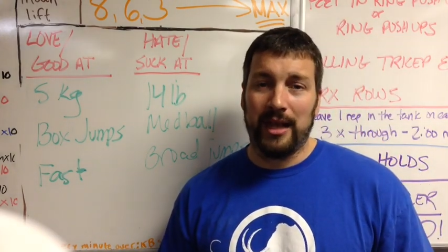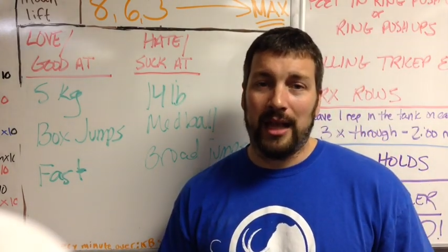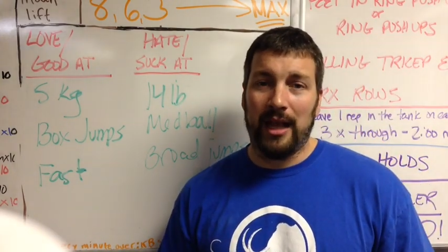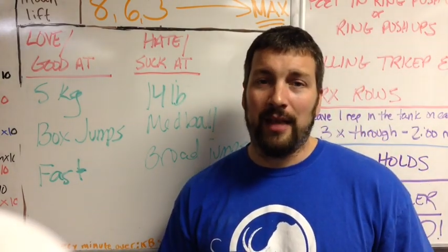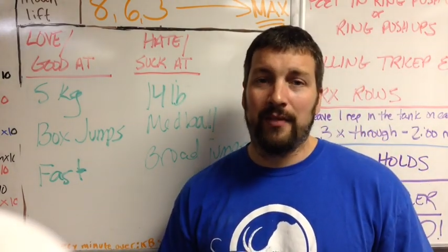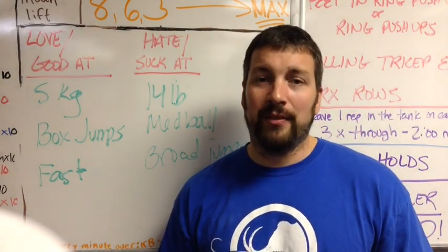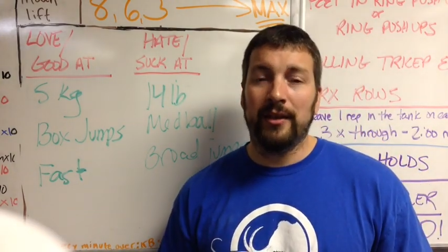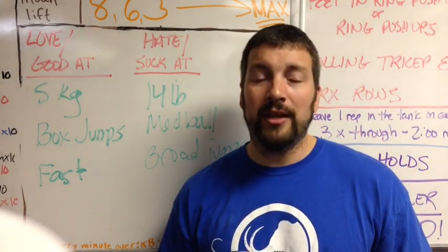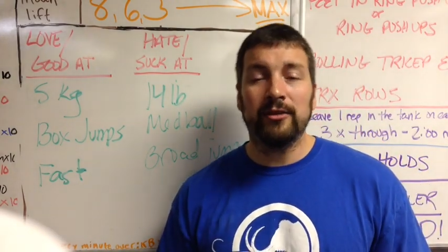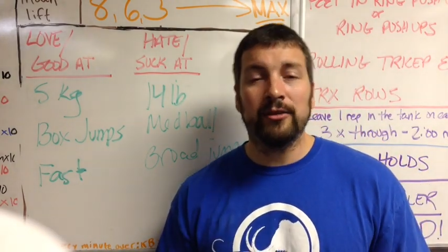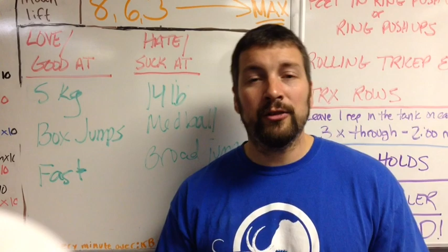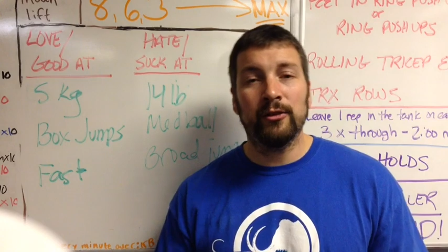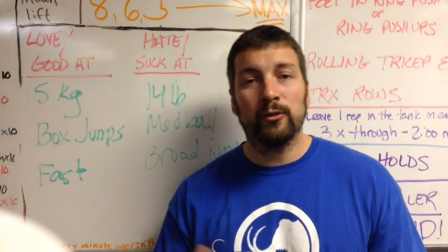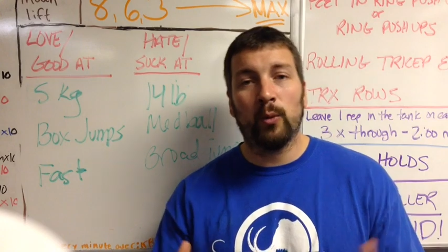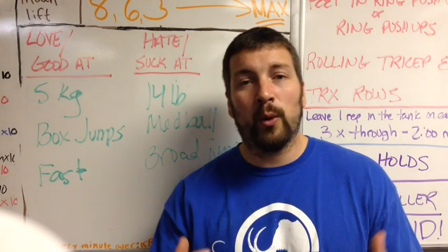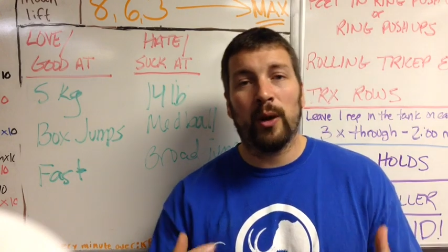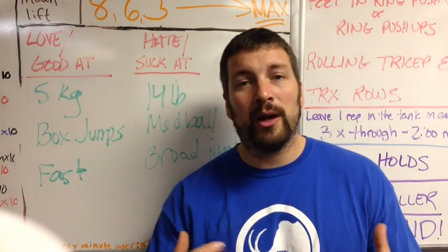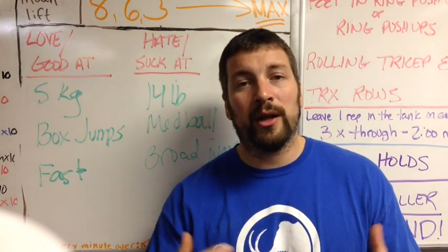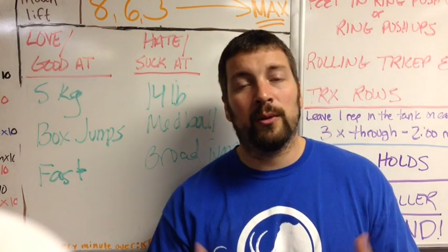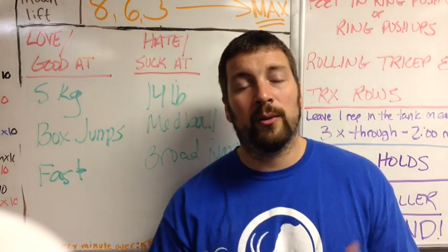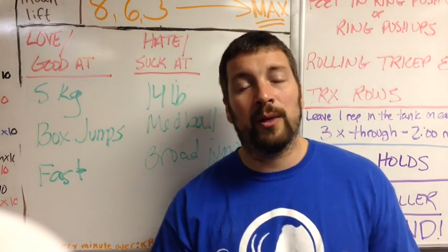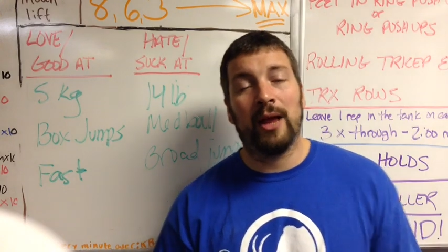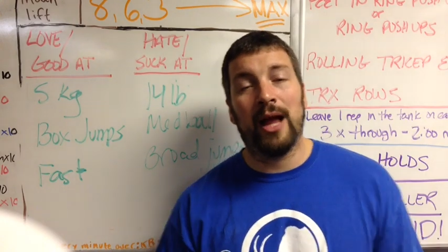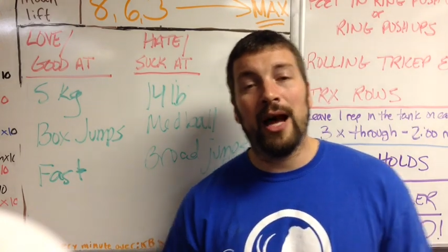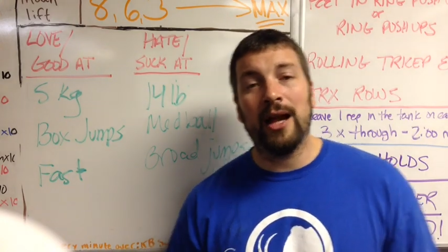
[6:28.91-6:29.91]
And this is what
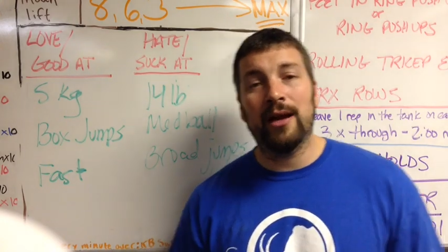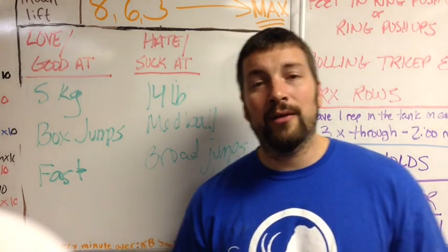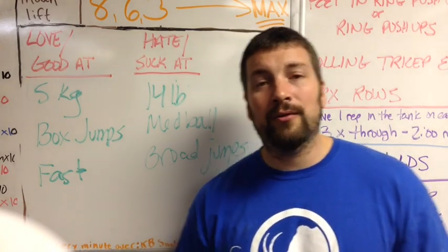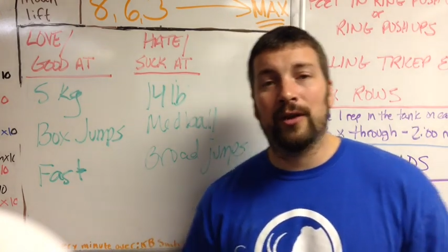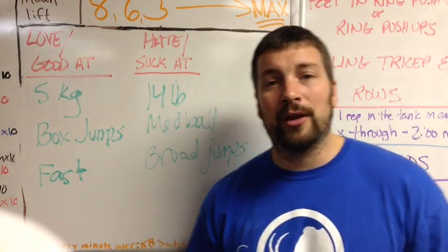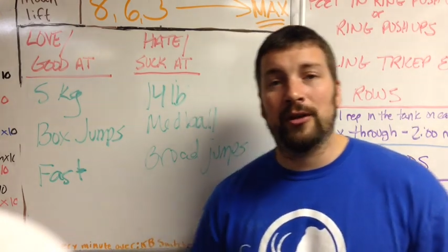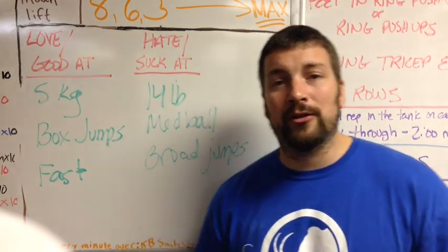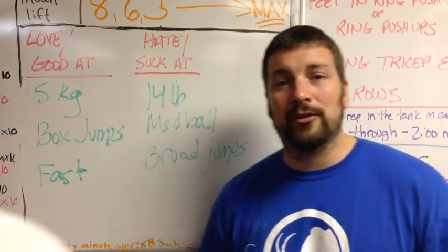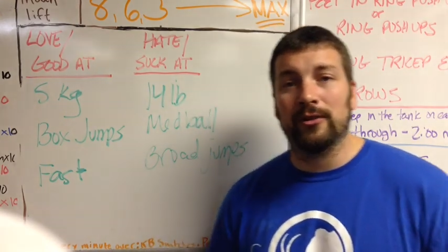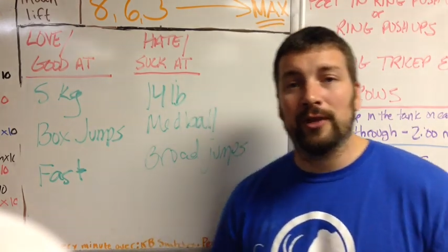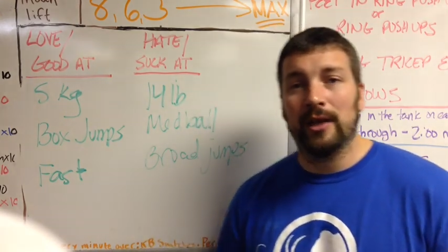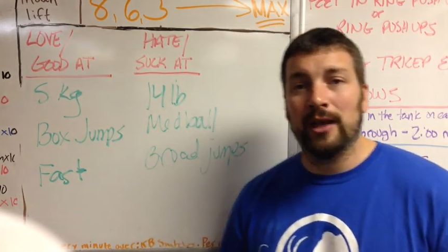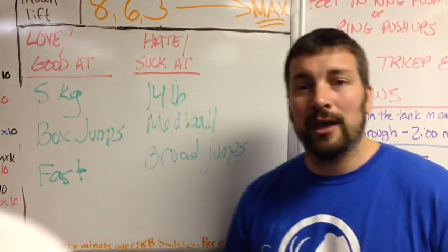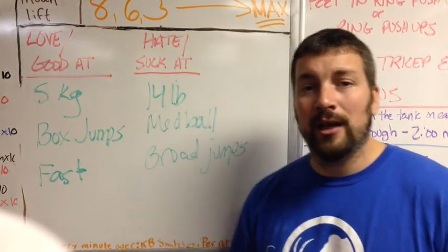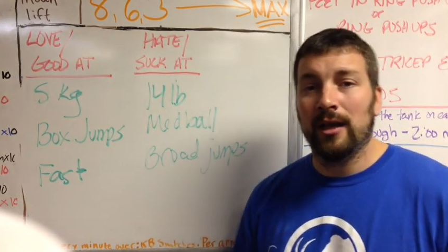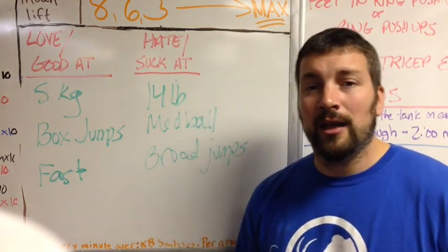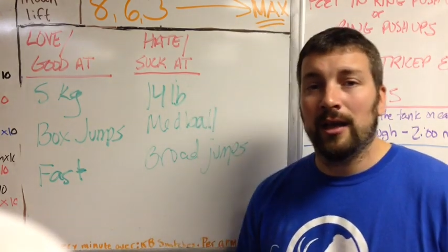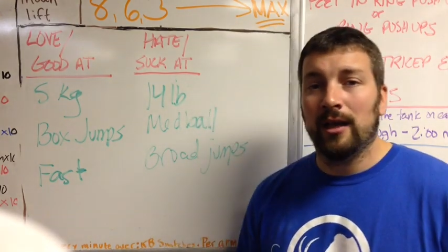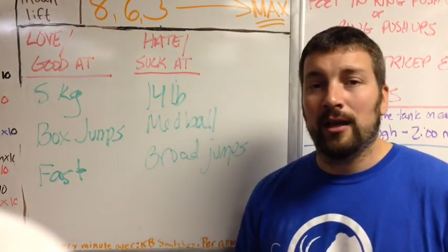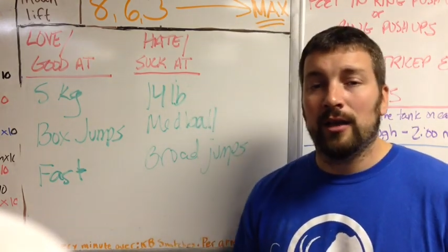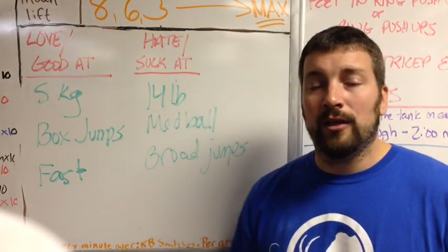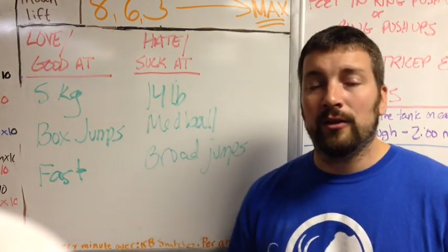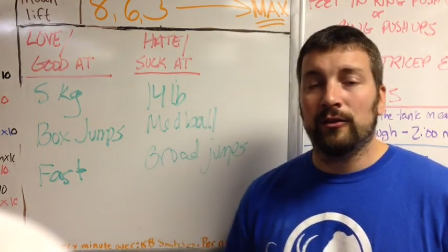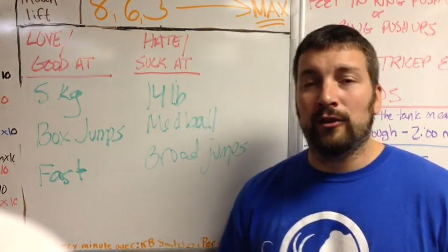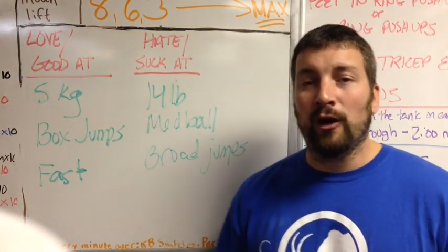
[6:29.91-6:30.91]
a lot of us
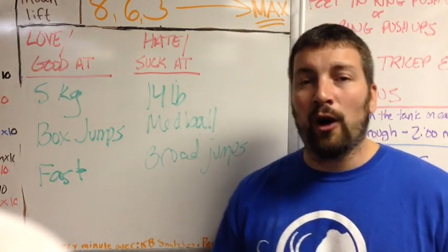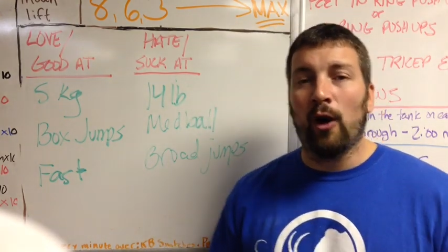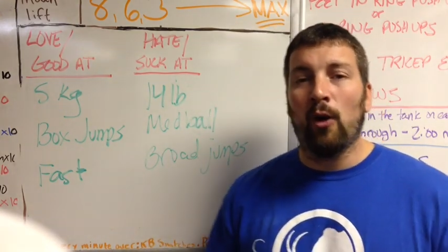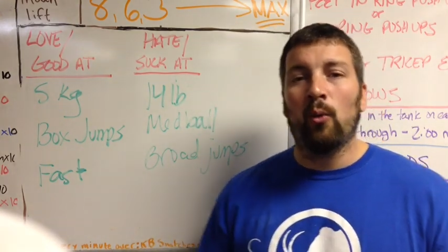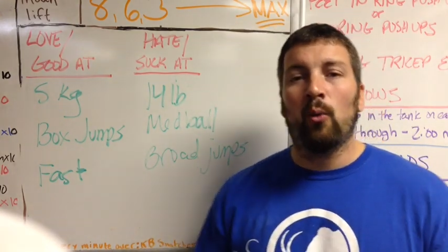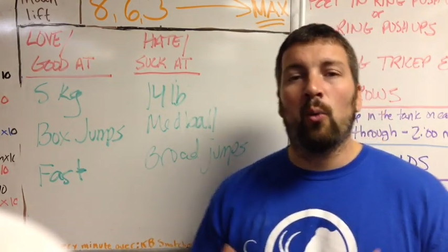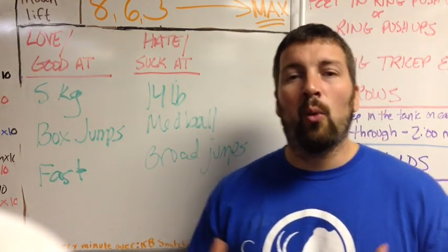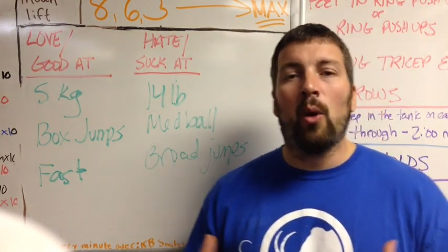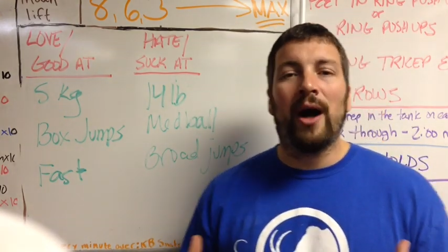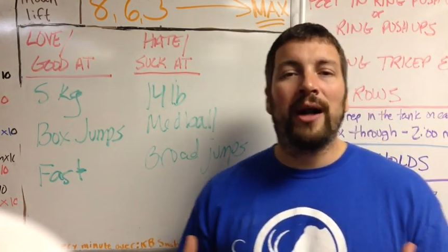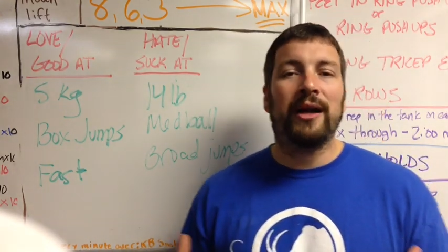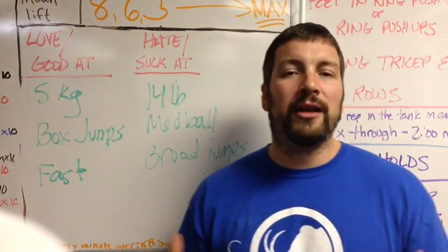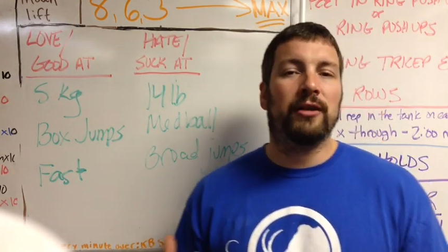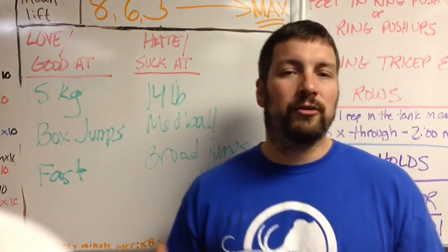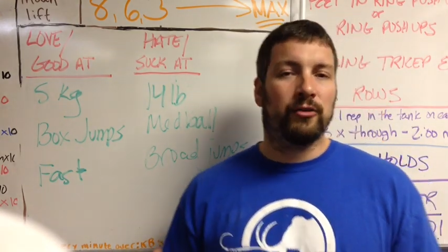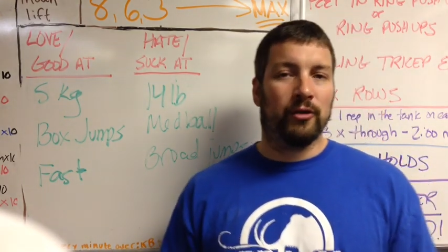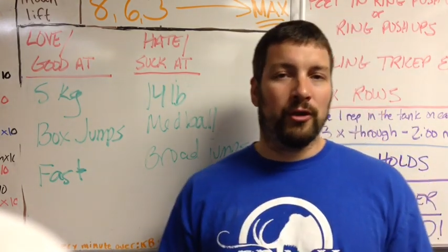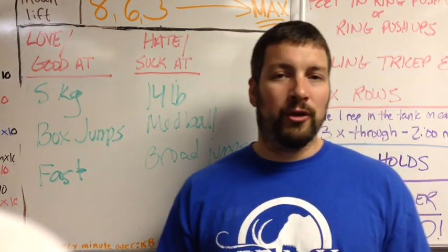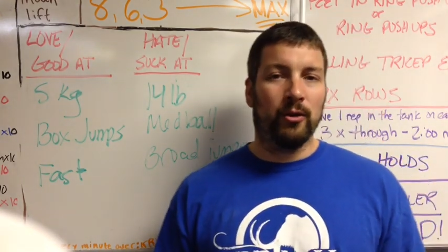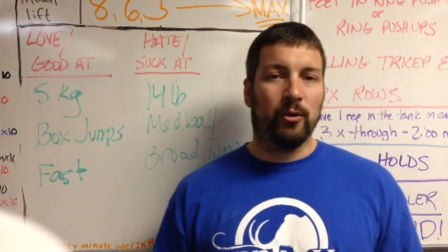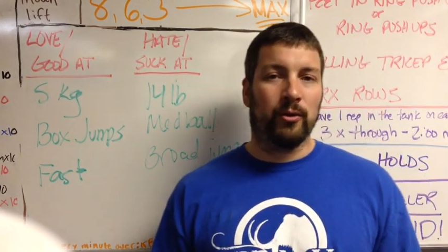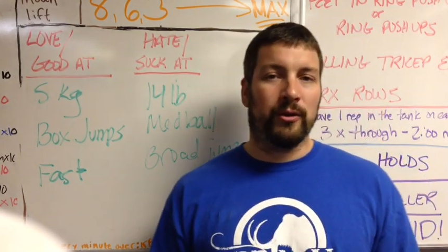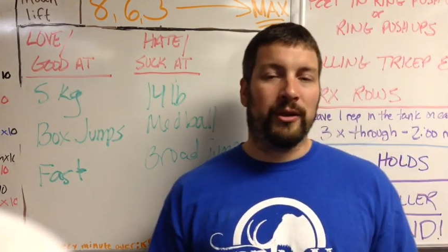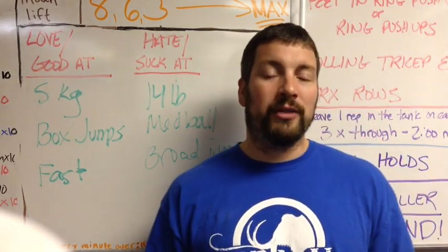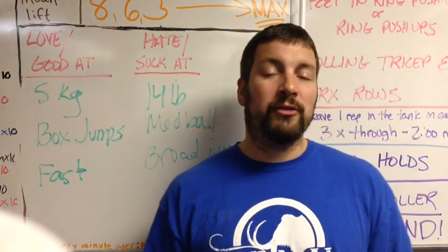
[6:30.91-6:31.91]
don't want to do.